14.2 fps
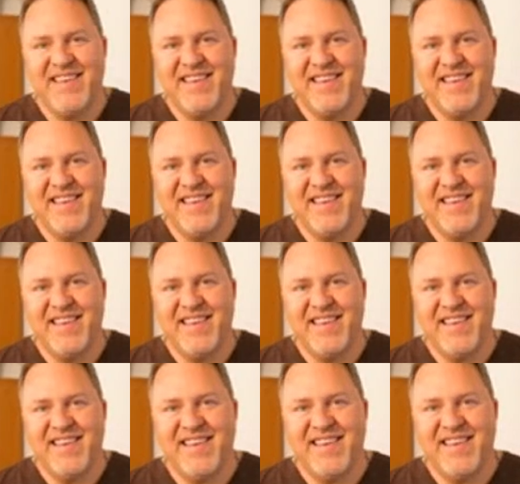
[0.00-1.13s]

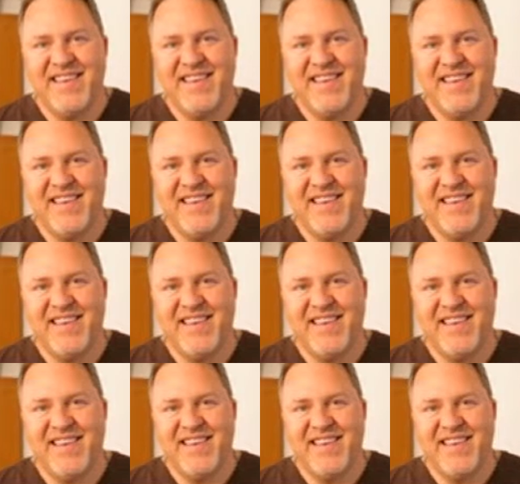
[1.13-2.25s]

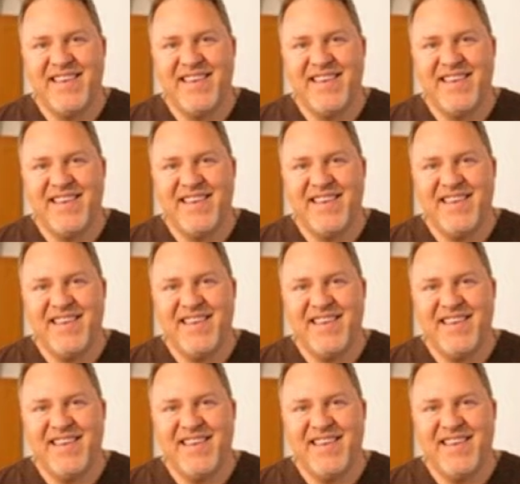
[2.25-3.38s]

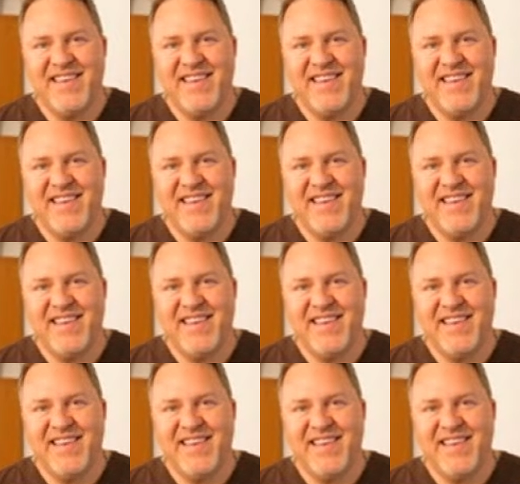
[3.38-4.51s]

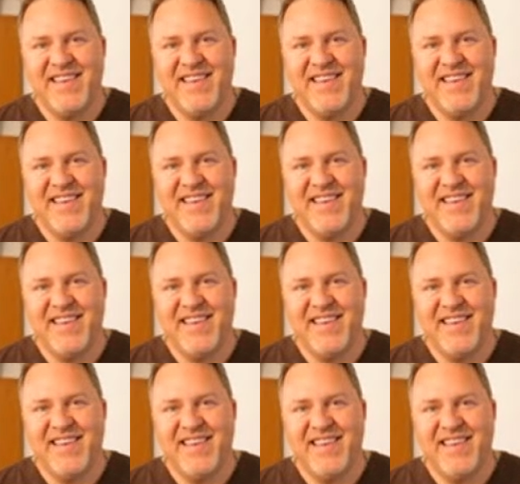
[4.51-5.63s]

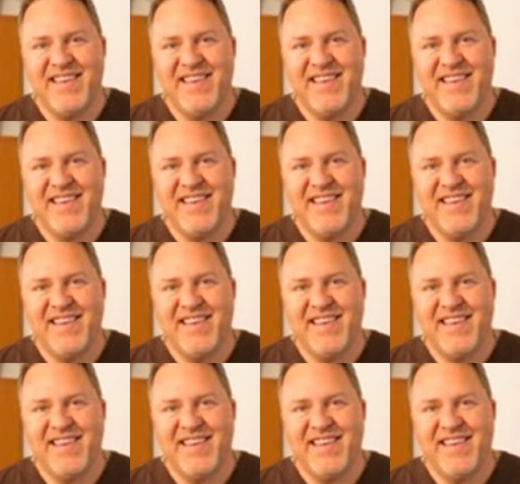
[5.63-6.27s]
No words are spoken by the person on screen.